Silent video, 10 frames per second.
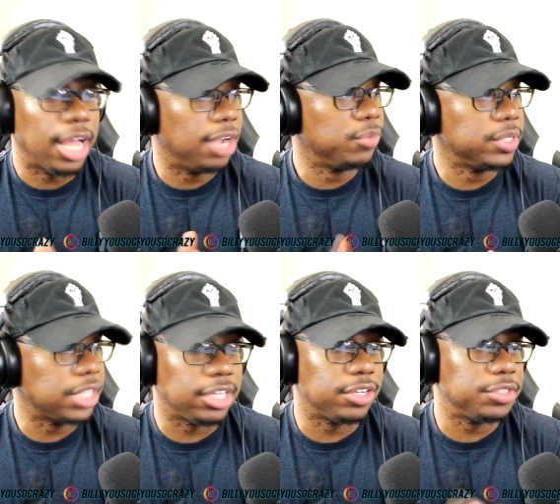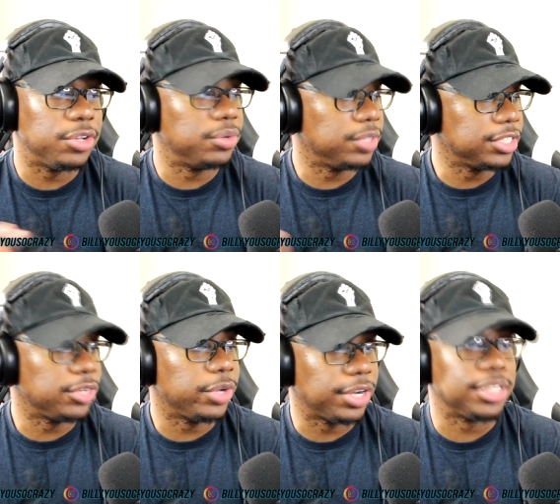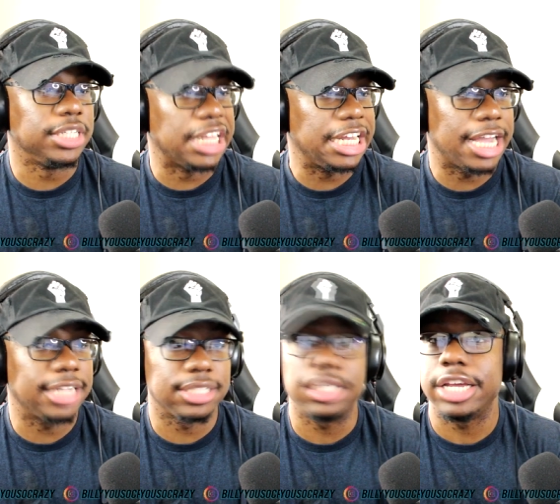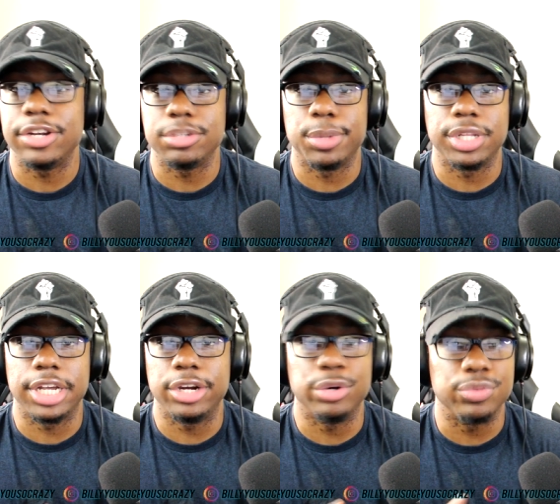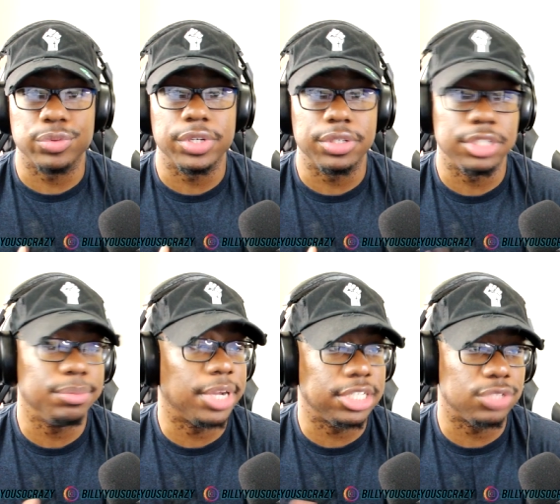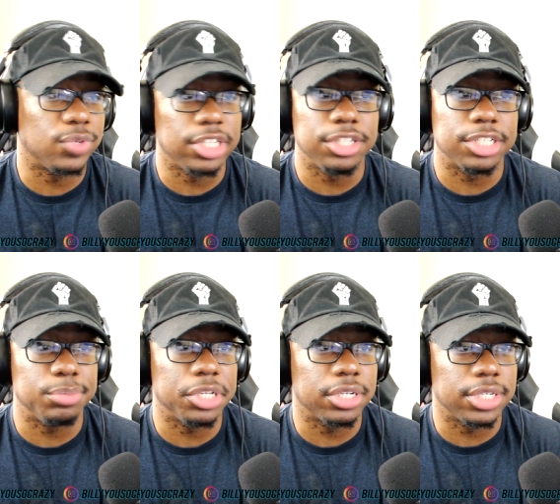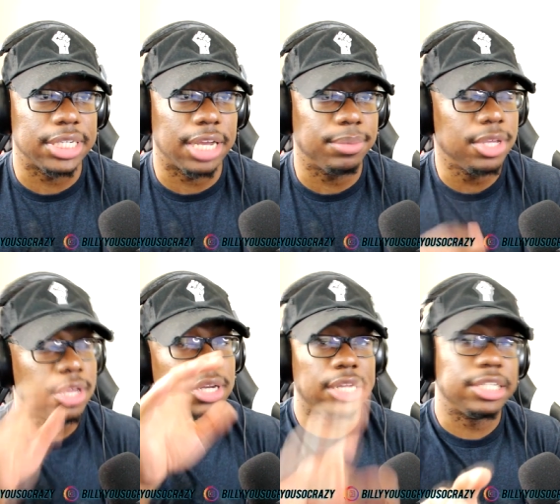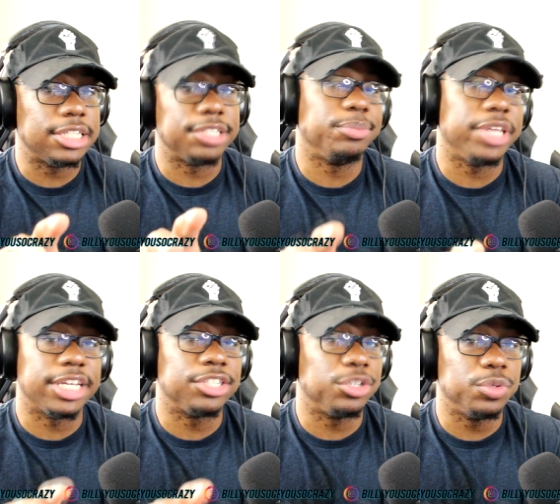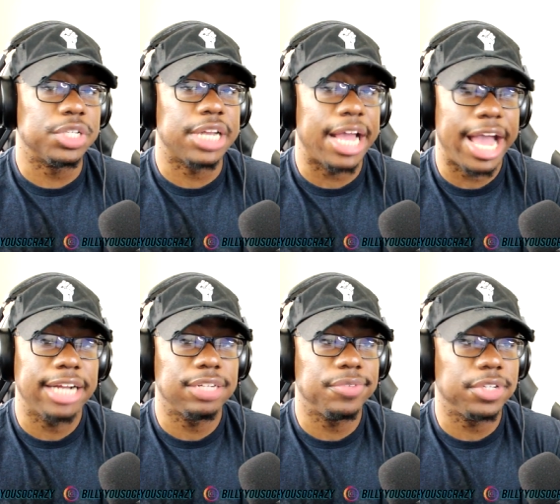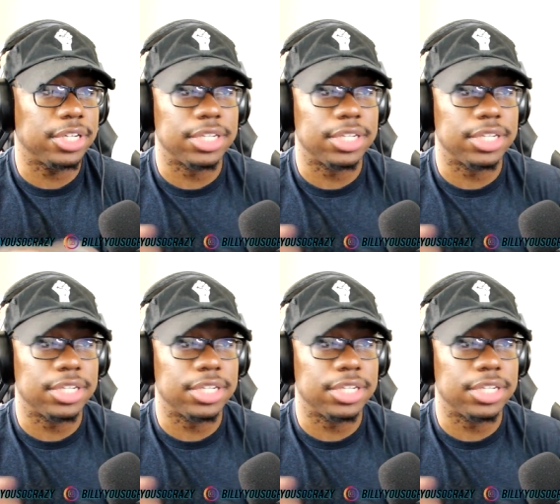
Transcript: I will say that there's no there's no guarantee that he actually cares about that girl for real. She might just really just be a good time. Now, this isn't me excusing the act of it,